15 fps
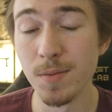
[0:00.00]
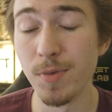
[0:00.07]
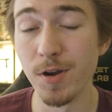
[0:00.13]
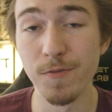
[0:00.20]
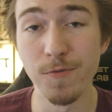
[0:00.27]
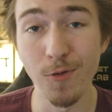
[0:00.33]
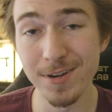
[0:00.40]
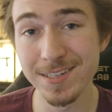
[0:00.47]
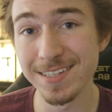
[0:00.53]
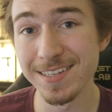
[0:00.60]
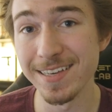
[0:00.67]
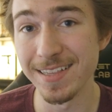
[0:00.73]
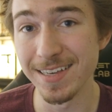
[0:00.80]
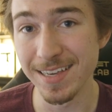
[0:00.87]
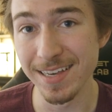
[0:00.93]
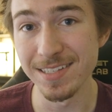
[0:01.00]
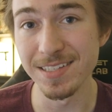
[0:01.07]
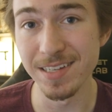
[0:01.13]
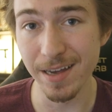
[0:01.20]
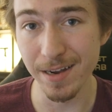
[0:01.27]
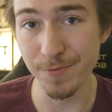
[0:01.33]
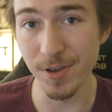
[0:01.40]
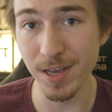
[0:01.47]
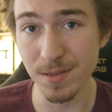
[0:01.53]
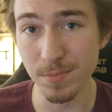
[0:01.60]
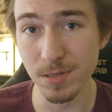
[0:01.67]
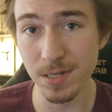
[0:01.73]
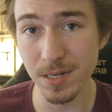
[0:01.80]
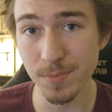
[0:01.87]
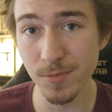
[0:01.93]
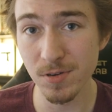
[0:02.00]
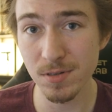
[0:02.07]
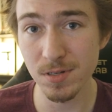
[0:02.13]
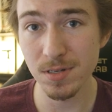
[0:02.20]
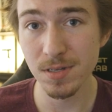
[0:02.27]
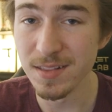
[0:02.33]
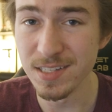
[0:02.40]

but unfortunately the kit's not available anymore.